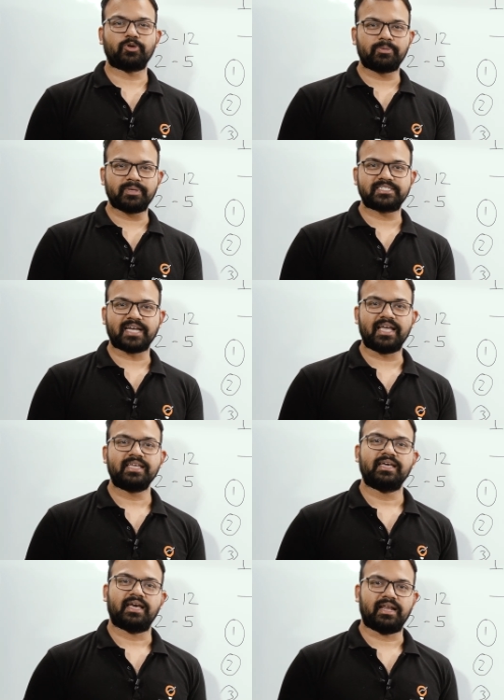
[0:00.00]
Don't be
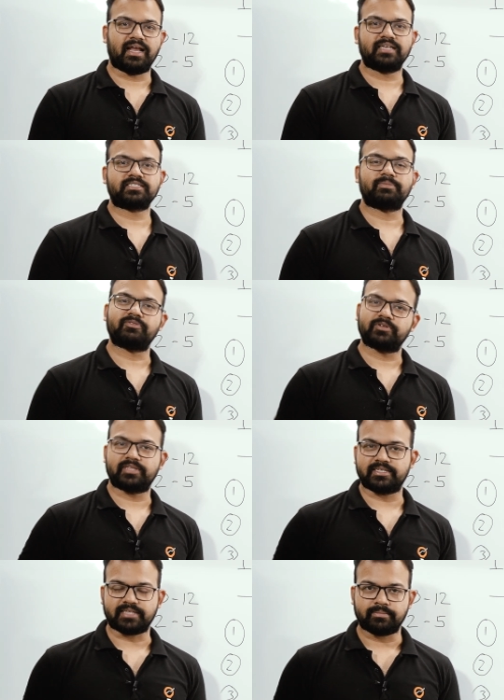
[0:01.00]
shy and ask before
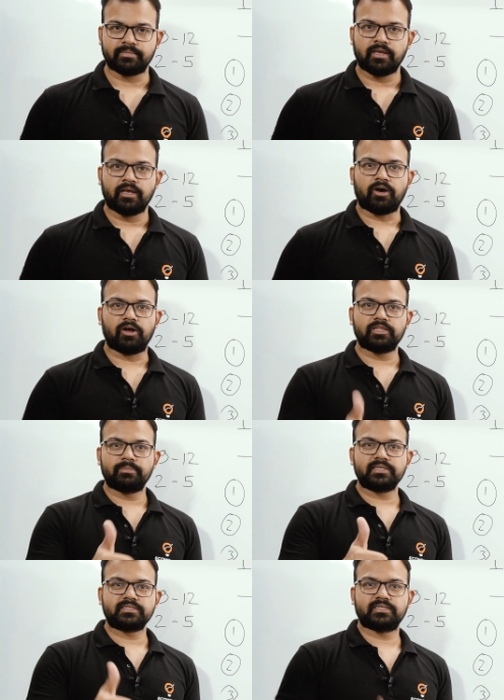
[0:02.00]
the exam. All the
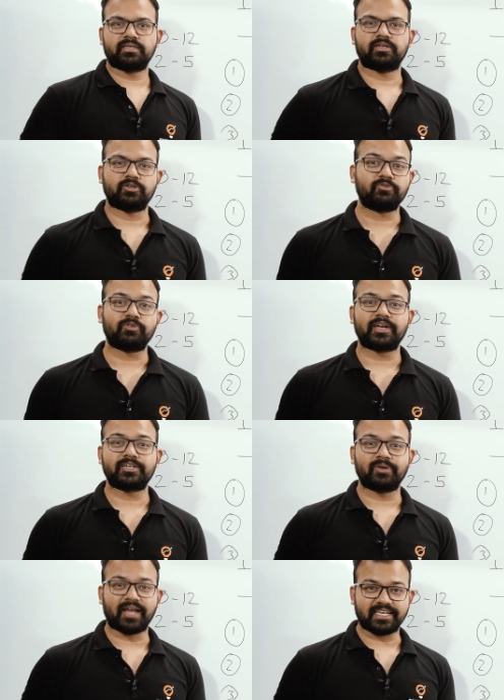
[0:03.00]
best. Don't forget
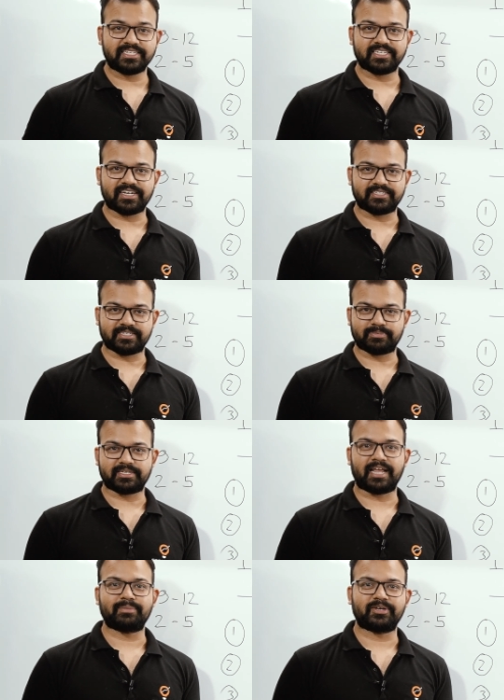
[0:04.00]
to like, share and
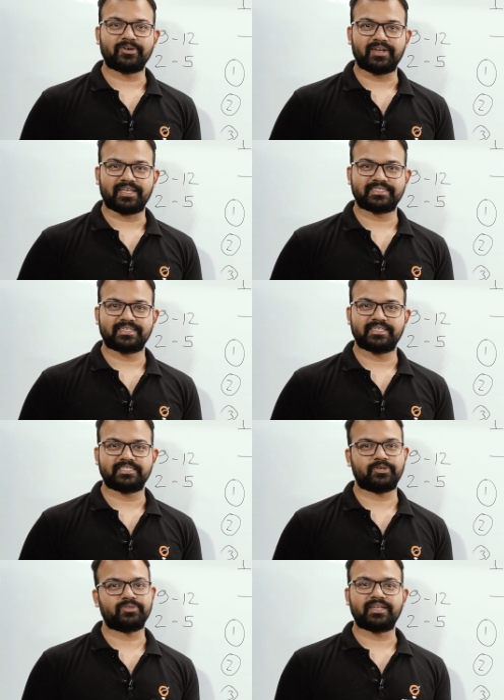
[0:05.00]
subscribe Ecoholics.
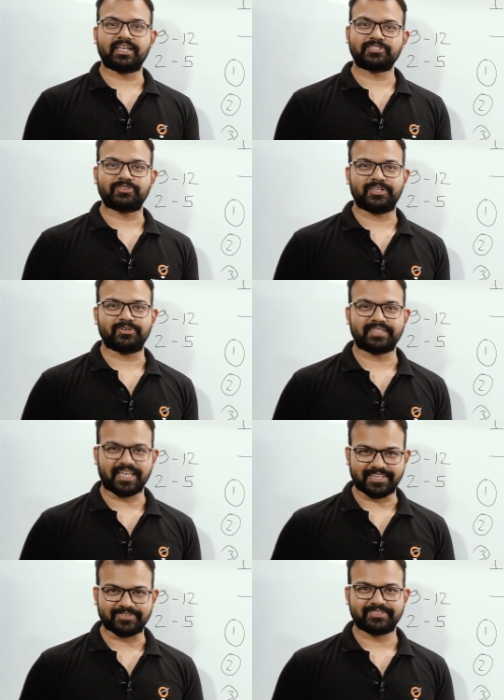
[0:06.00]
See you in the next video.
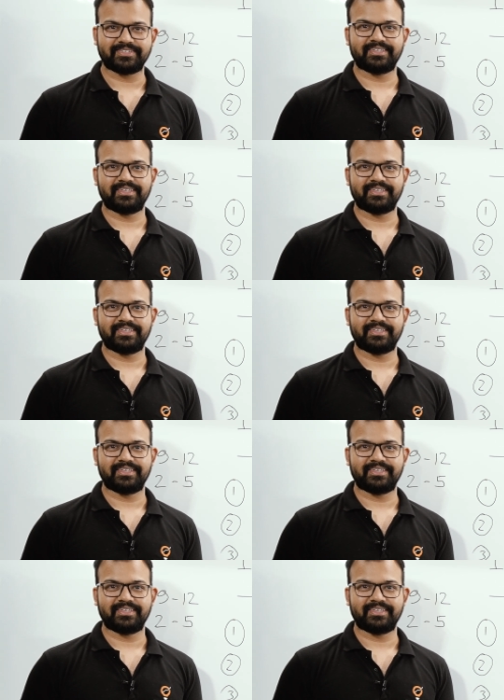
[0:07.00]
Thank you.